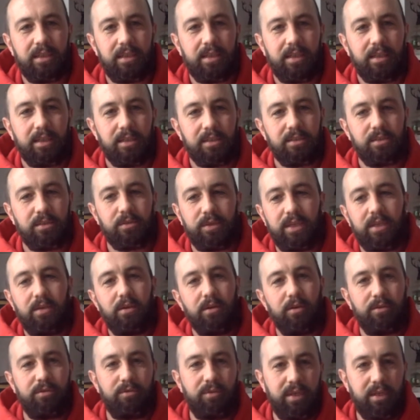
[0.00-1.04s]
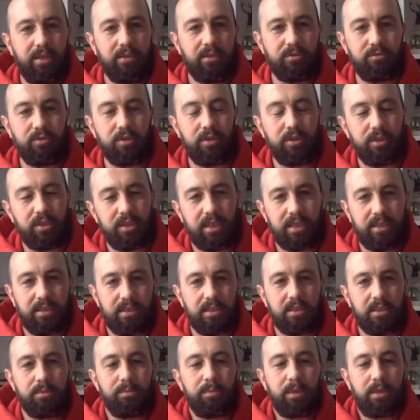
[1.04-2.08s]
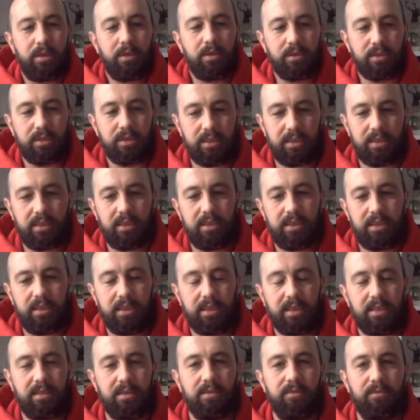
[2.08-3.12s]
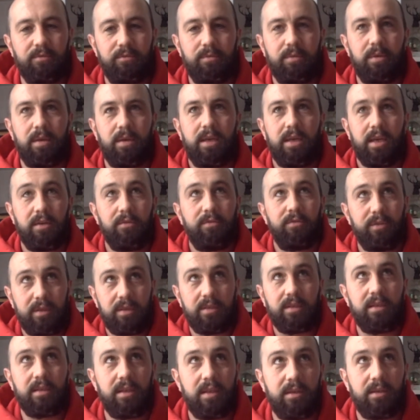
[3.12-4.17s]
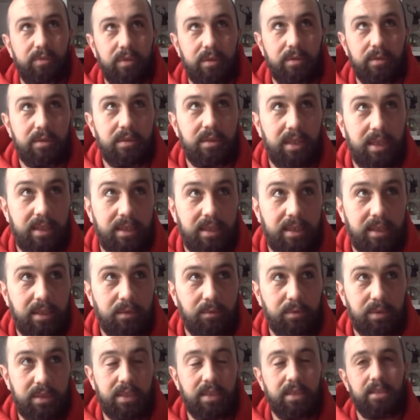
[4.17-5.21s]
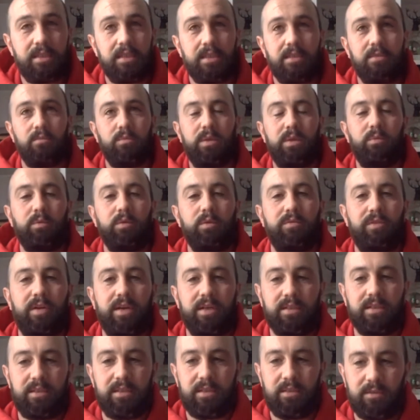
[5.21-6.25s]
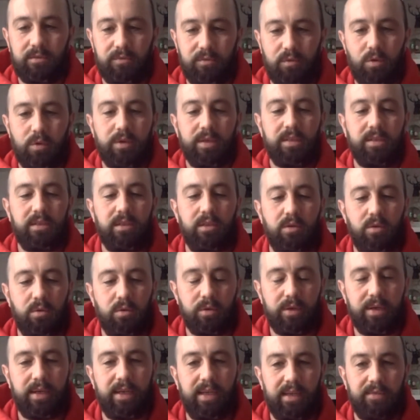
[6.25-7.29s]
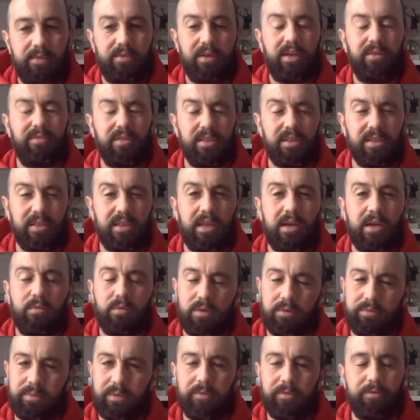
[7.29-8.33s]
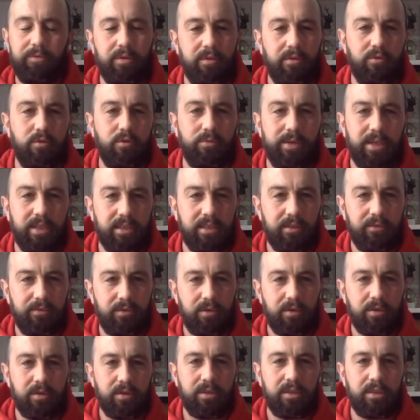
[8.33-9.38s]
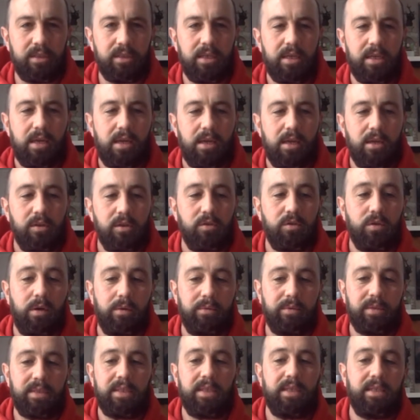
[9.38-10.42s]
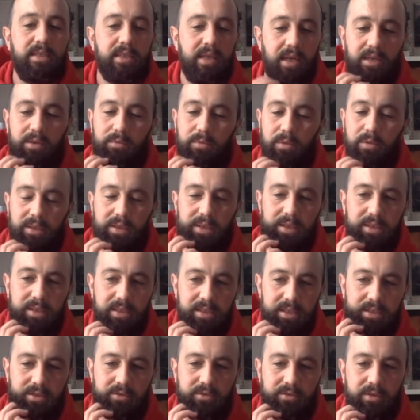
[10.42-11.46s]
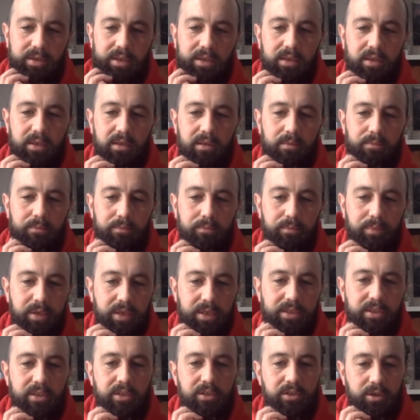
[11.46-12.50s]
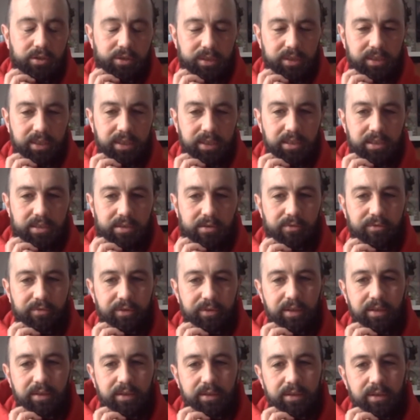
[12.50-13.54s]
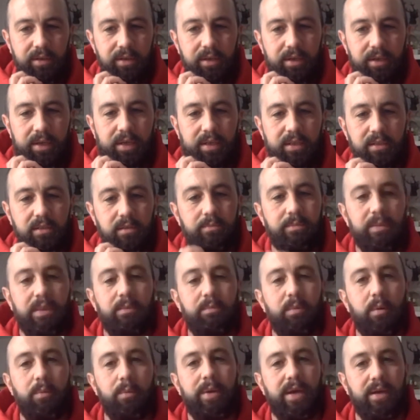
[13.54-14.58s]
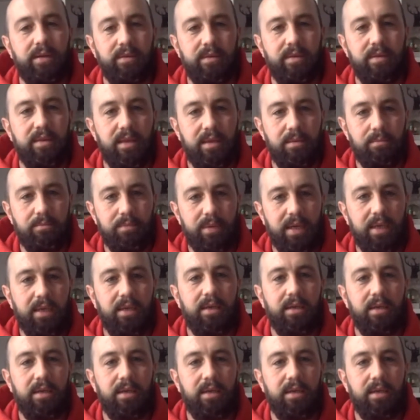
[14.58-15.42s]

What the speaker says: So he got 3 years reduced sentence because he didn't. If he'd said that he was innocent, we would have had to have gone into court and give evidence, and that would have been further traumatic for us. So I would say to anyone considering pressing charges against their offender to be prepared that they might